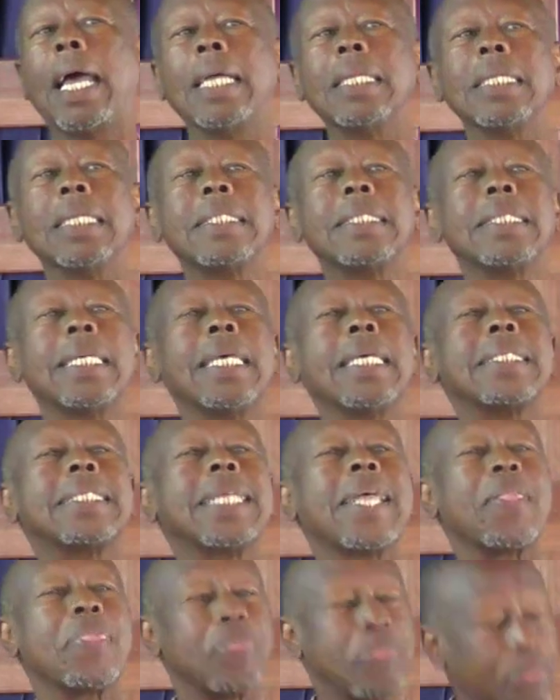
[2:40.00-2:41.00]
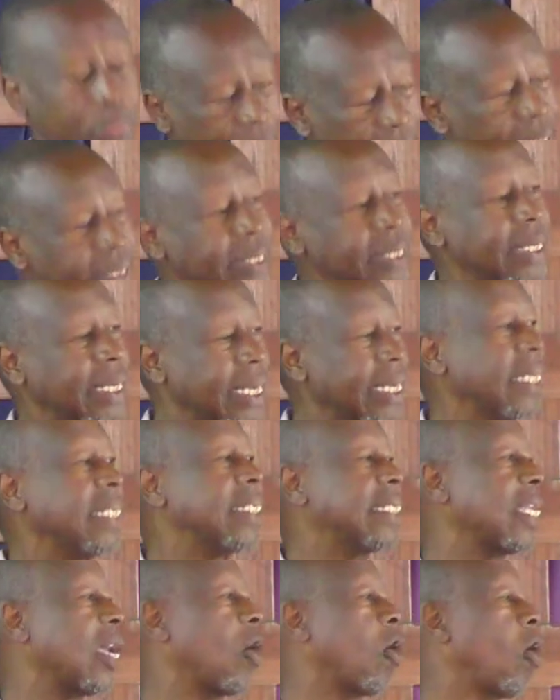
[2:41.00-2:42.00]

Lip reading: And it says, and this is the